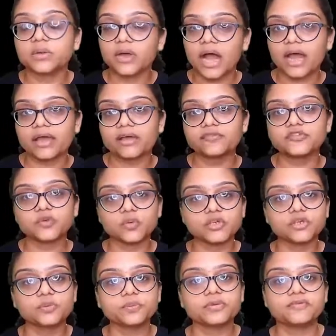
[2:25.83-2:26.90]
I have told
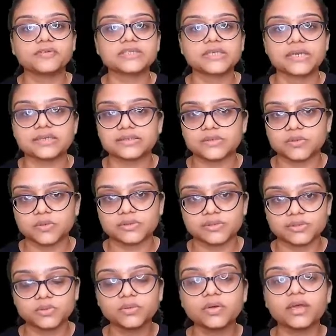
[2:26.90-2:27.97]
you in previous classes
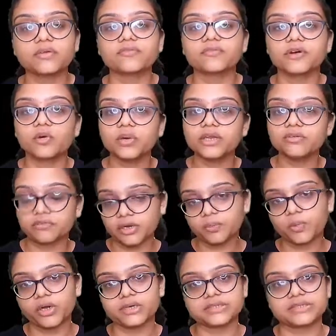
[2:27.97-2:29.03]
also, if only one
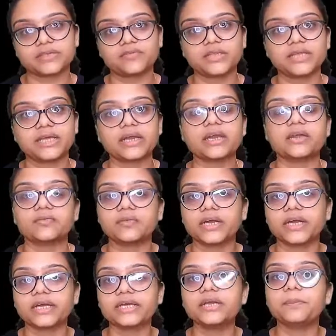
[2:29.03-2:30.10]
point is given, there are
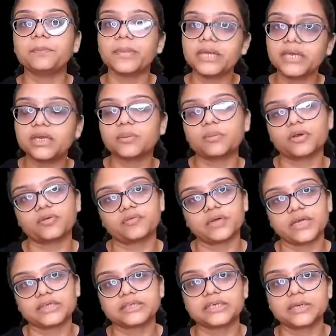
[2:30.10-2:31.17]
infinitely many number of
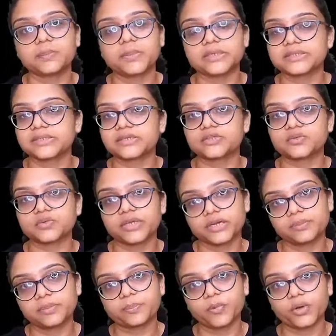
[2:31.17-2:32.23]
lines that are passing through
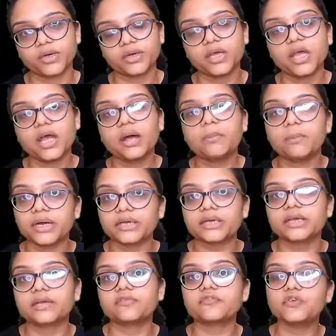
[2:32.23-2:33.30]
that point.
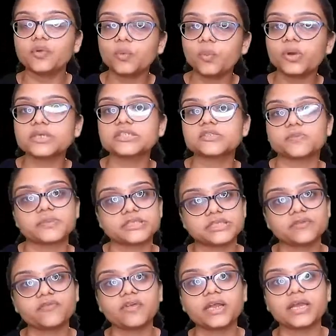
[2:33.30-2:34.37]
But if 2 points
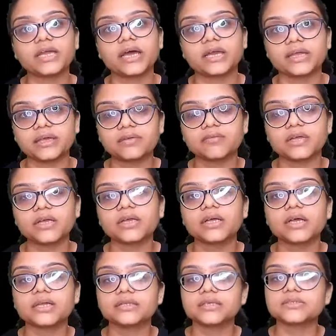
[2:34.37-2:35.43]
specifically are given,
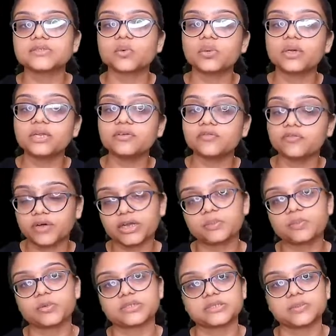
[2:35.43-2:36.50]
there's only one
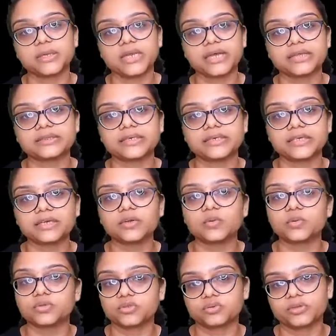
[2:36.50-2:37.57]
possible line that can go
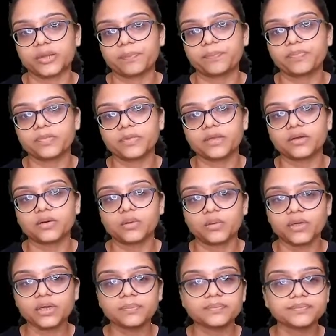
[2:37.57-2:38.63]
through that.
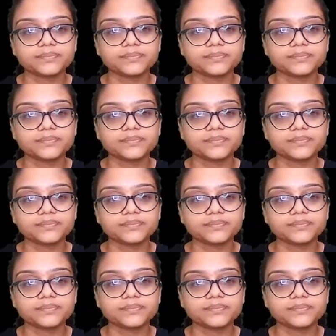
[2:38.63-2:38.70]
Okay.